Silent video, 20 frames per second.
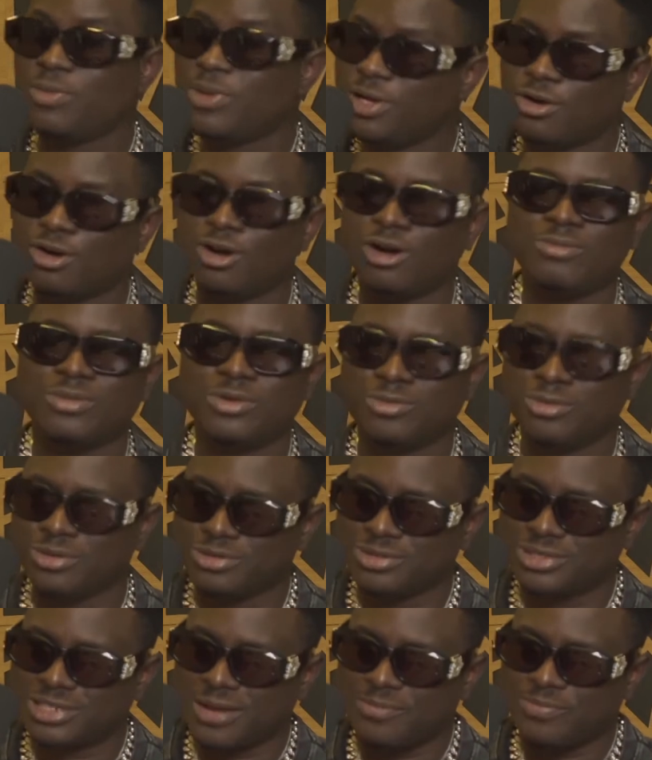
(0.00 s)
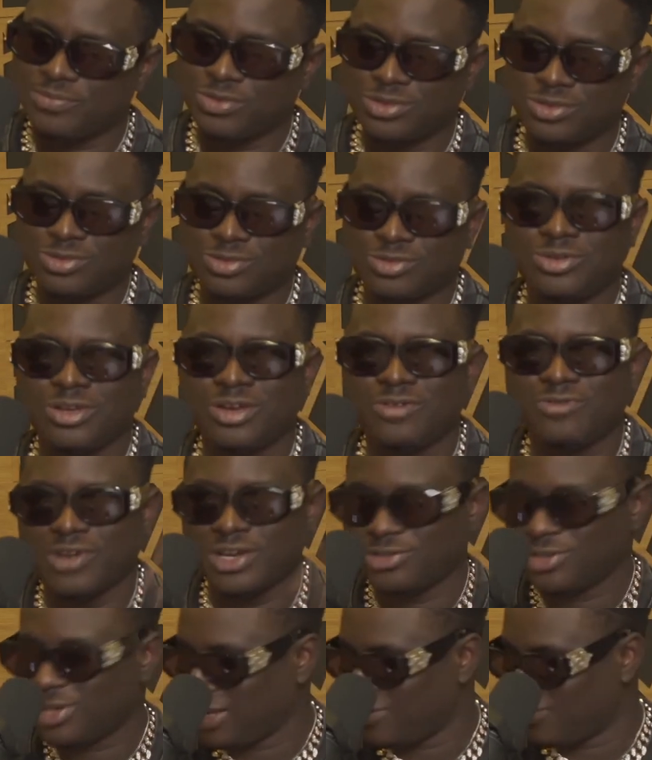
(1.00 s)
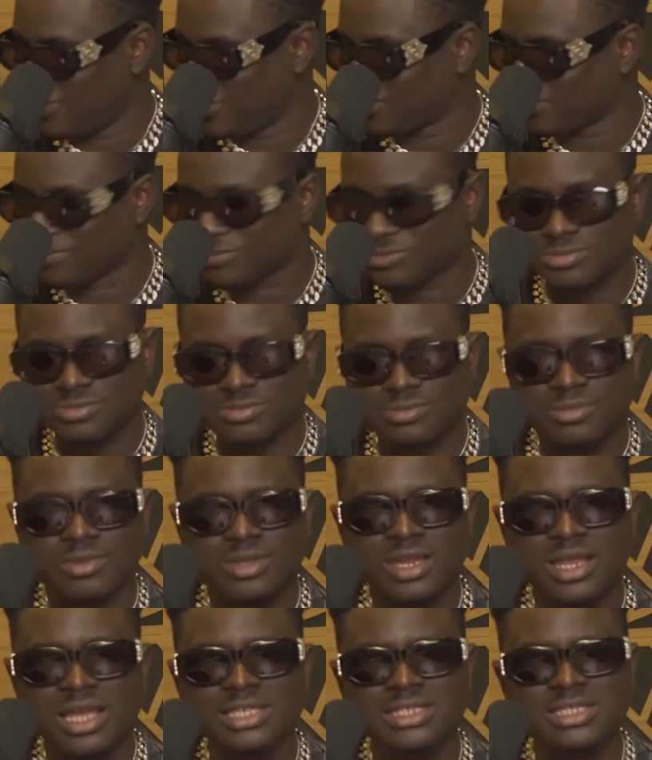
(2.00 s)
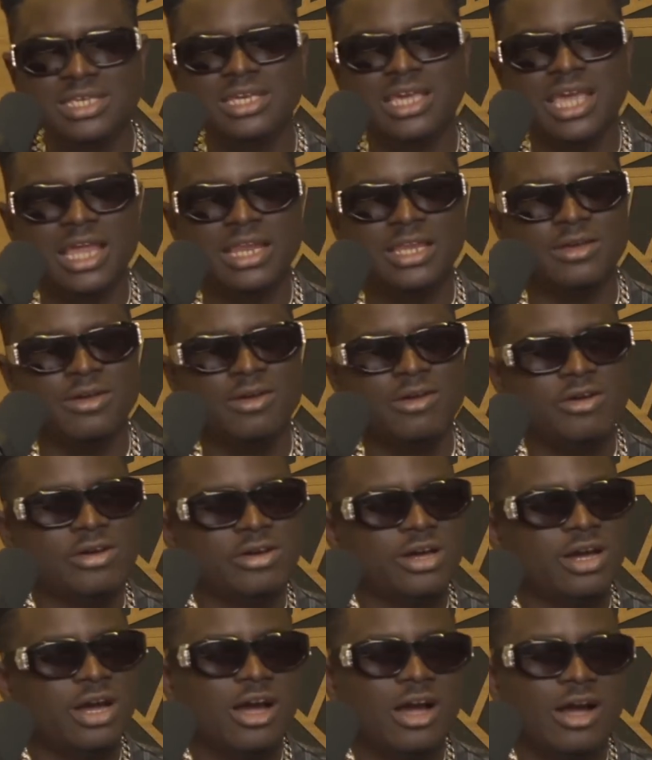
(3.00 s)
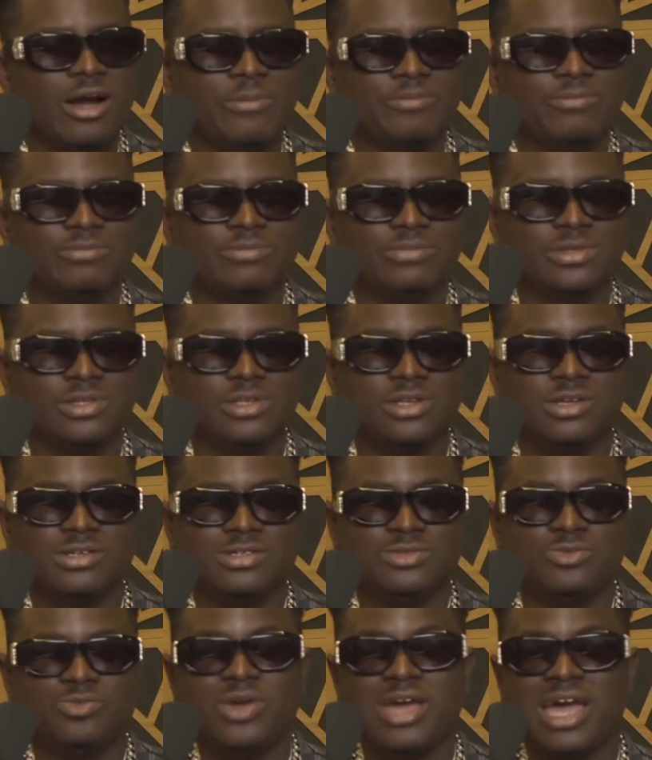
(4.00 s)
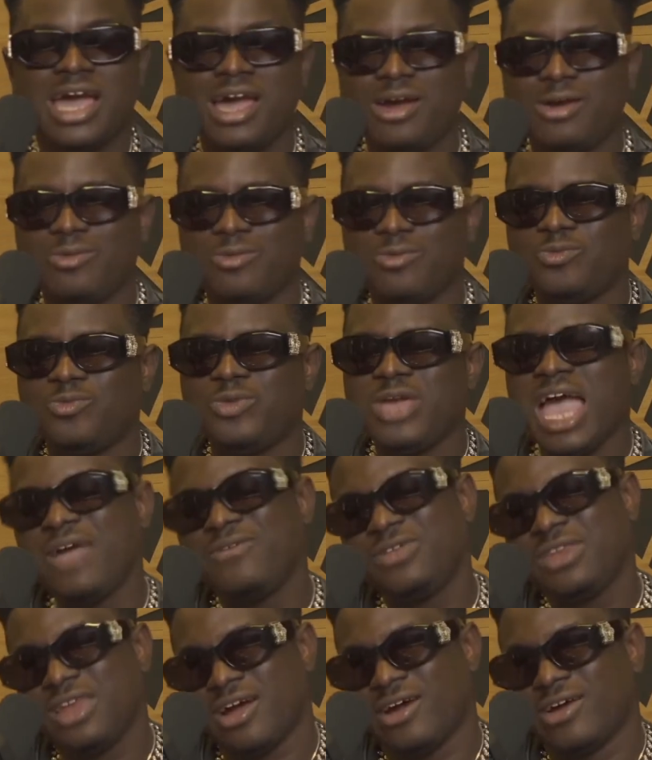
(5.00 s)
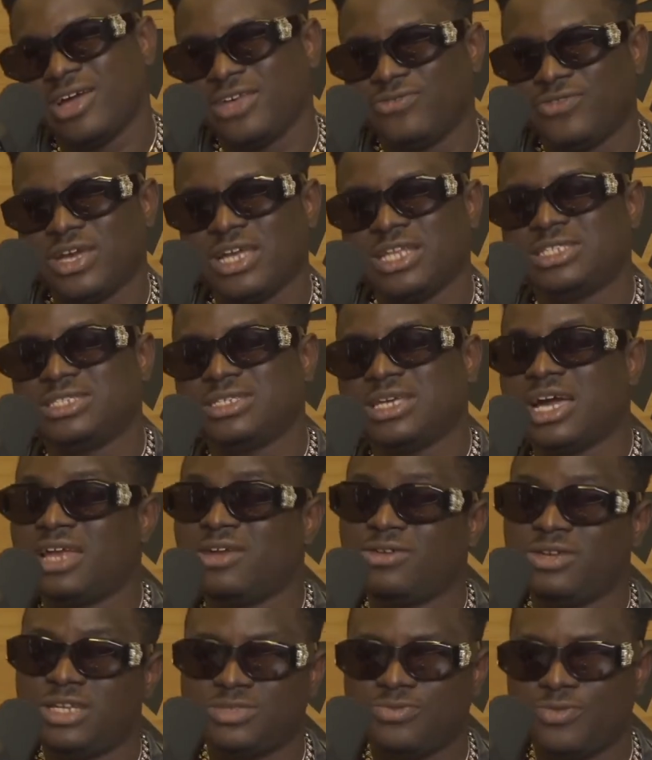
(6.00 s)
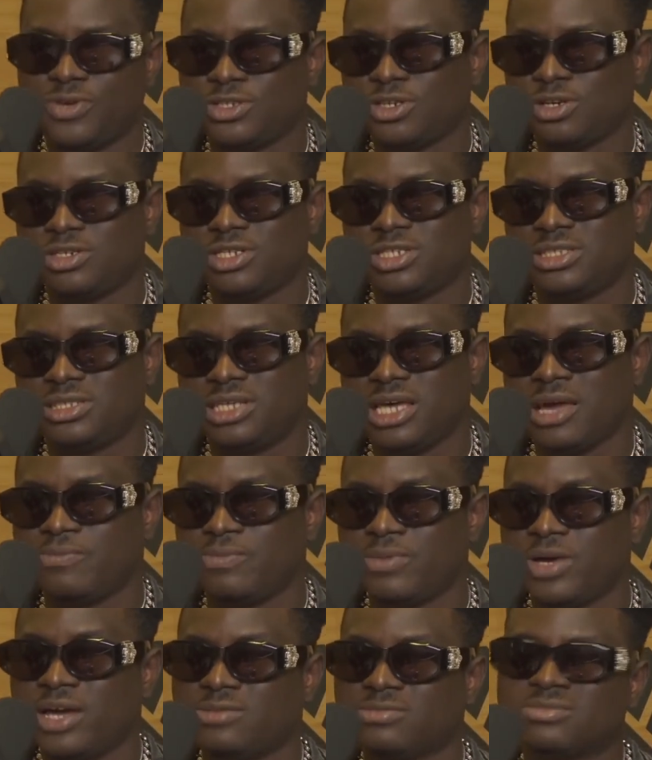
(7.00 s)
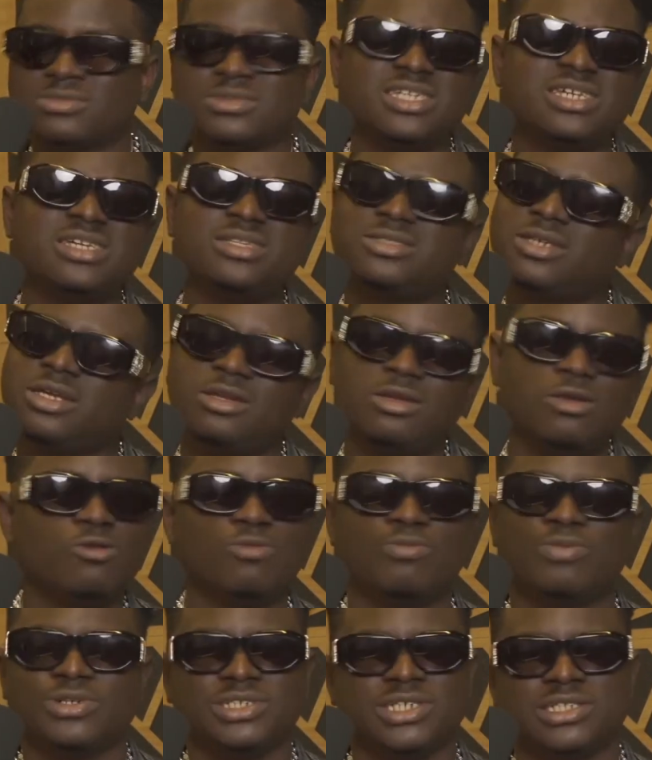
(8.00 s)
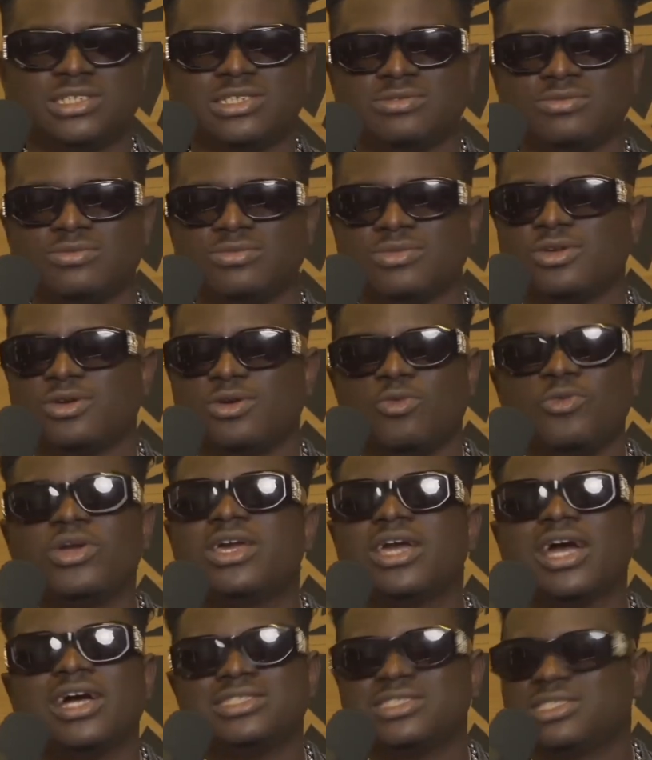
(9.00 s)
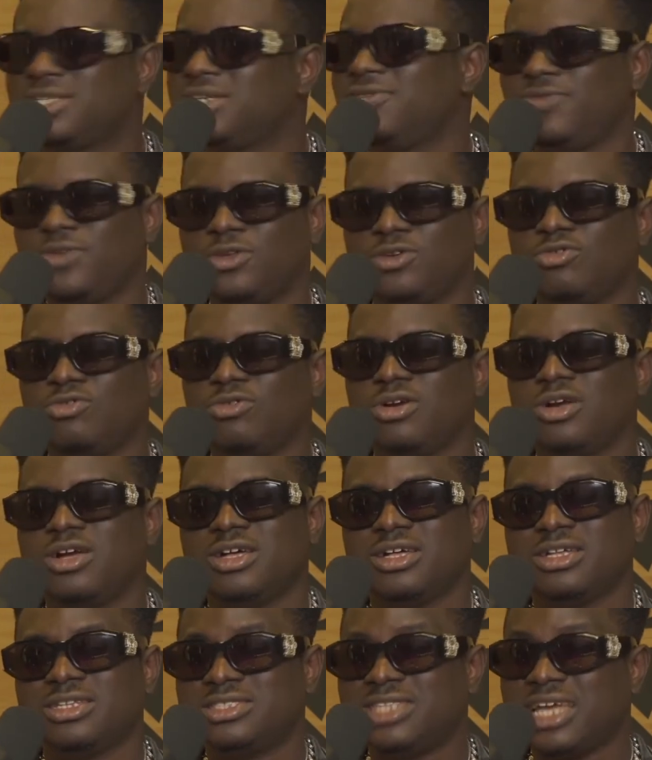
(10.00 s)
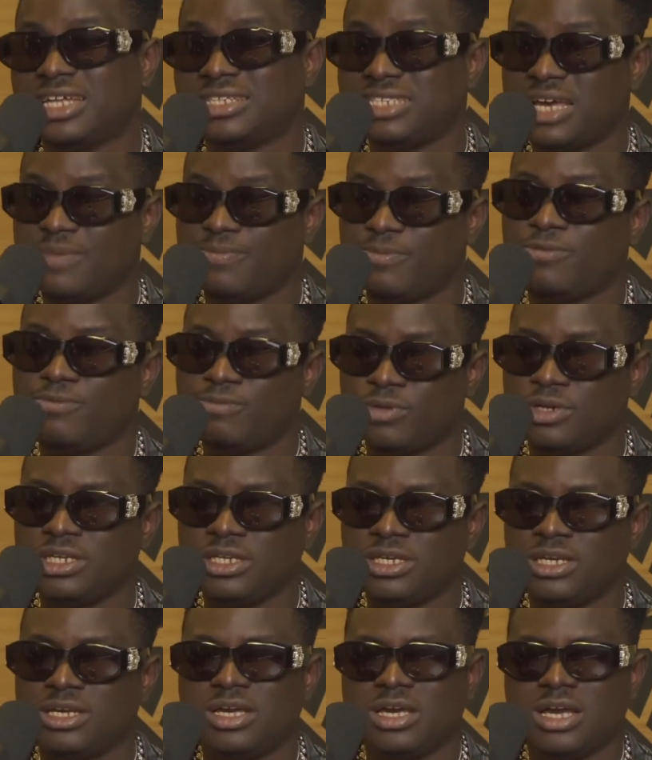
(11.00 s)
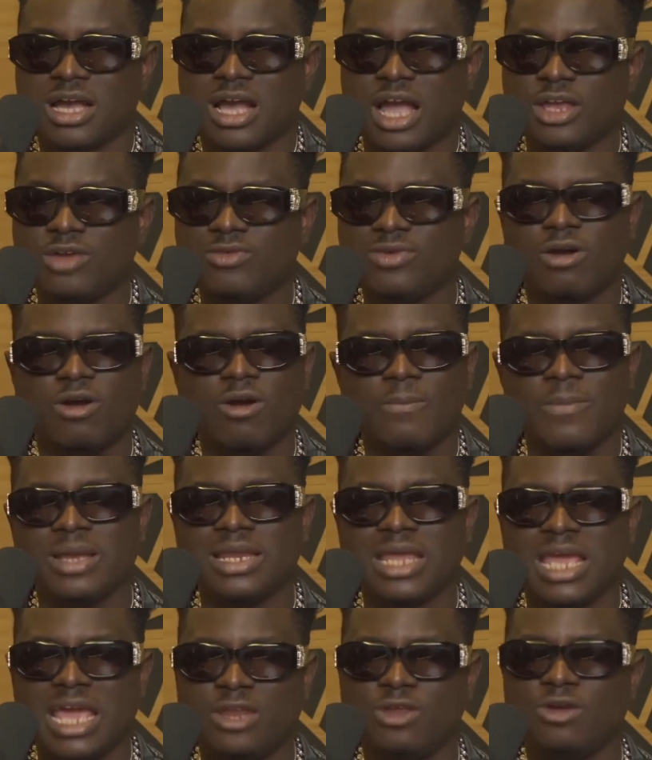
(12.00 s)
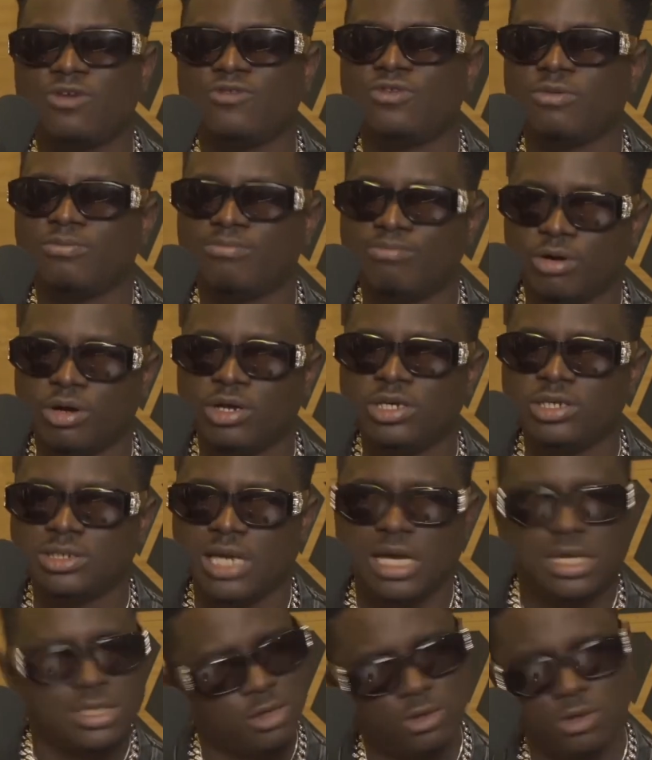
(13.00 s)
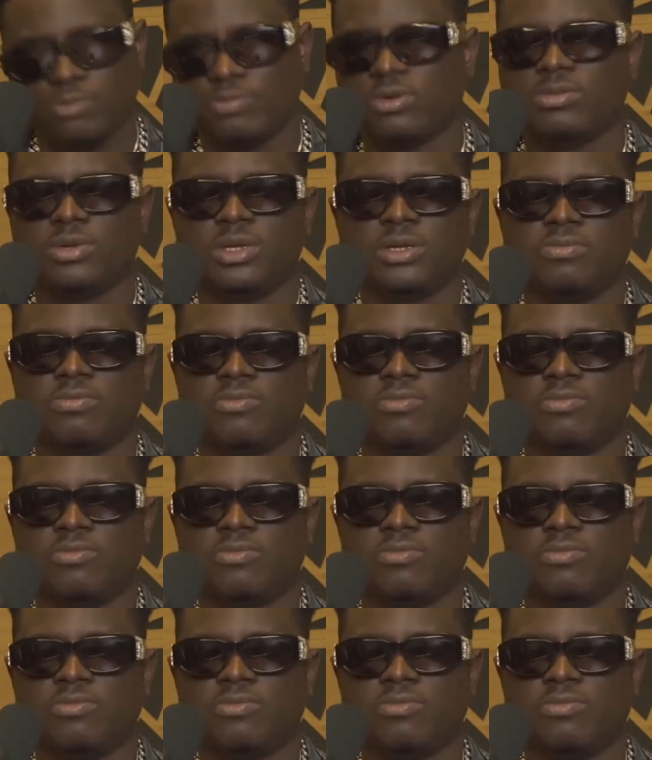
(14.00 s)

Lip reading: called me one time to do a virtual event and say, Kenny, we're having our event and it's virtual this time and it's a low budget. We can't give you that type of money. Can you recommend any of your boys? I said, no problem.